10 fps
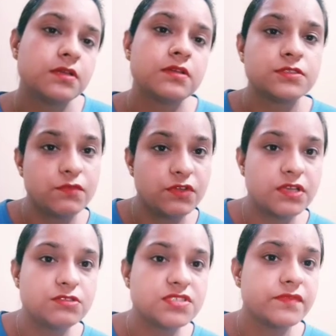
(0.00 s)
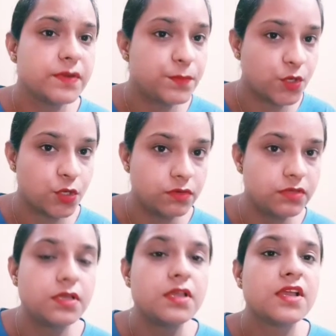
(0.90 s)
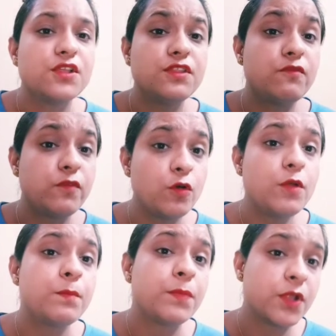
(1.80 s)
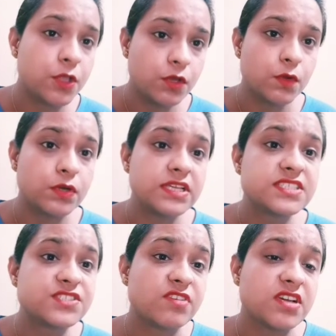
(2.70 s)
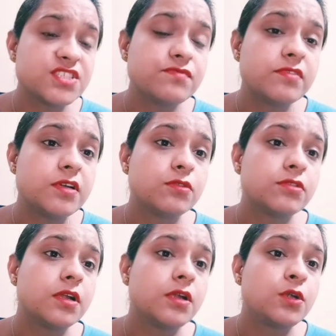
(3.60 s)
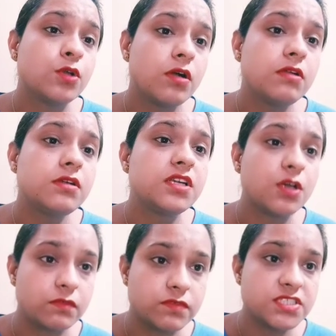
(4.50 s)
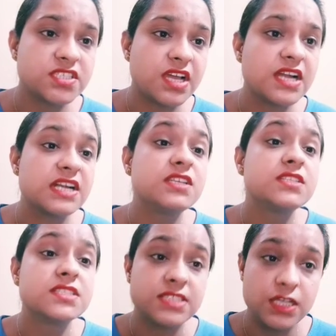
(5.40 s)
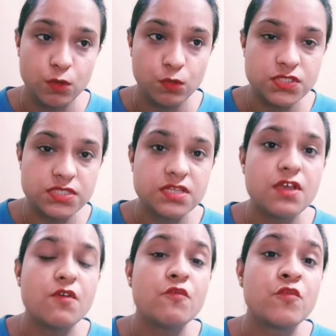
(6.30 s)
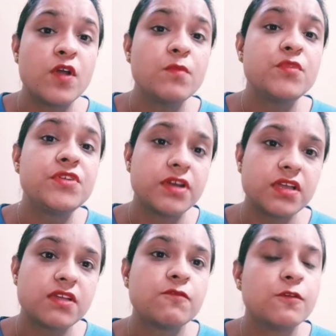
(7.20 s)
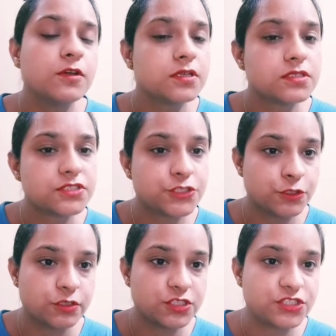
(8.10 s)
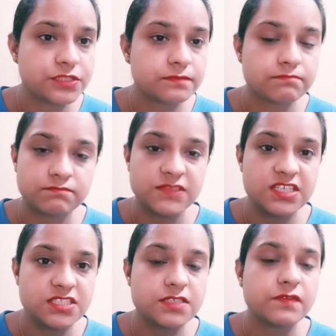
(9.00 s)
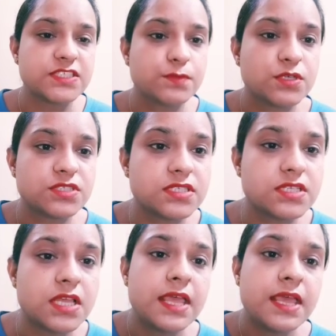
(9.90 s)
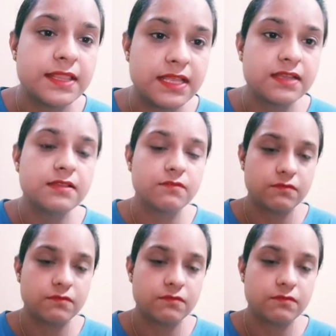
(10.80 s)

so we can use the word procured. The flour procured is transferred to the tall towers called silos from truck for storage. It is the first process. Then